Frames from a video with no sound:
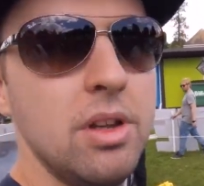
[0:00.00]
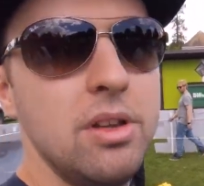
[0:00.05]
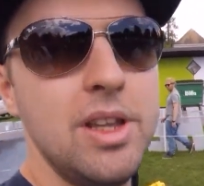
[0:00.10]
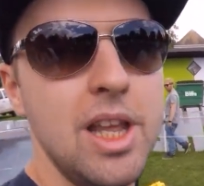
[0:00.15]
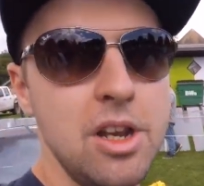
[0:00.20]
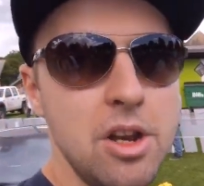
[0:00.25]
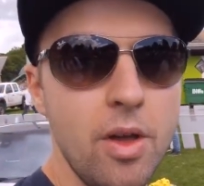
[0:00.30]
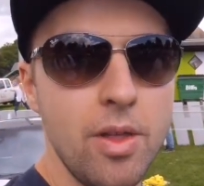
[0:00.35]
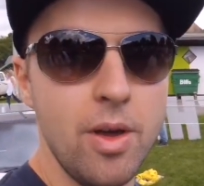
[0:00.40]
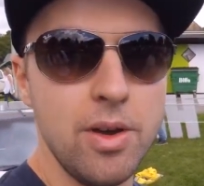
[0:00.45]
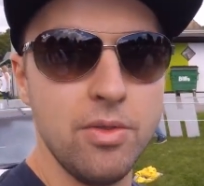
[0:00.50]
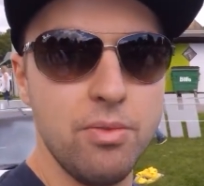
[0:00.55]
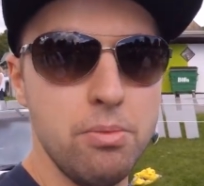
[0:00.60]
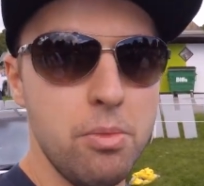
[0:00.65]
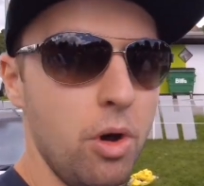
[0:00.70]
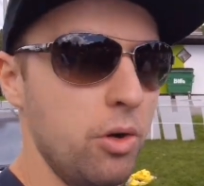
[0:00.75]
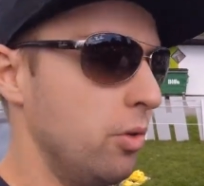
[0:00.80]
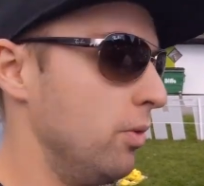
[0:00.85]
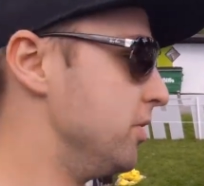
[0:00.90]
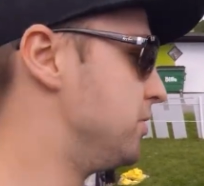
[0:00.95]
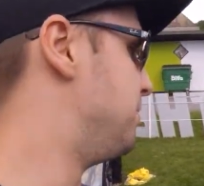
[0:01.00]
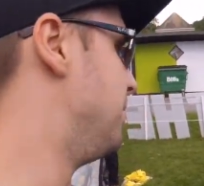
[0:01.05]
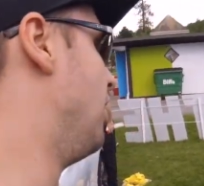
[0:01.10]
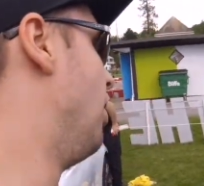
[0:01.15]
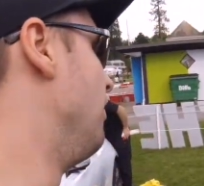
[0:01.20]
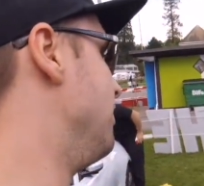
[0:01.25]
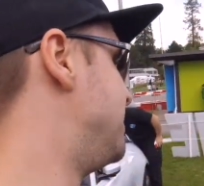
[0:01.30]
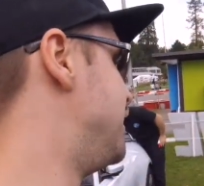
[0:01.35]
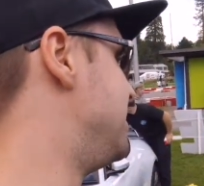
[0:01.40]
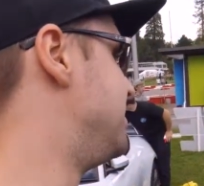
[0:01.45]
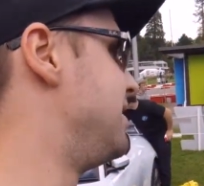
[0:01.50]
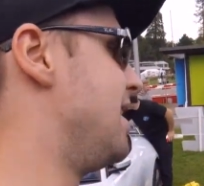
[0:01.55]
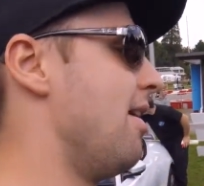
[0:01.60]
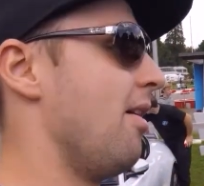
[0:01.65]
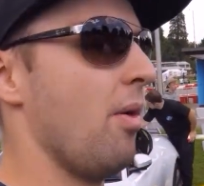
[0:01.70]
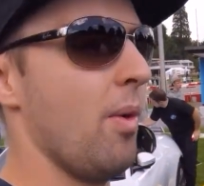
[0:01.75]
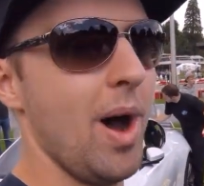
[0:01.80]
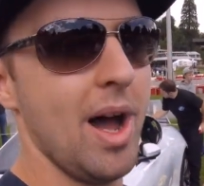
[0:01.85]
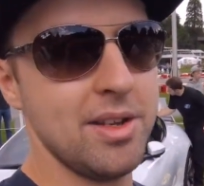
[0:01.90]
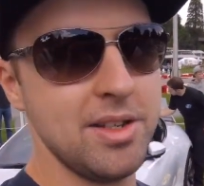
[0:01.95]
Didn't know they were different models, but obviously it's an
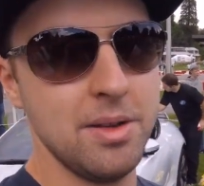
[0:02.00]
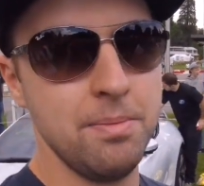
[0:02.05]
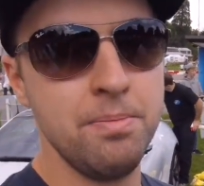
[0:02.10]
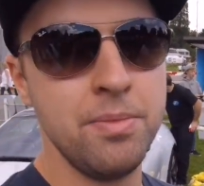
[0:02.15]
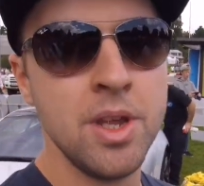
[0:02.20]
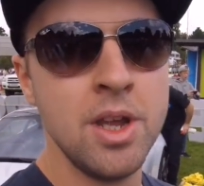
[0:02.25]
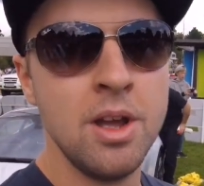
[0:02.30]
Aerial Atom.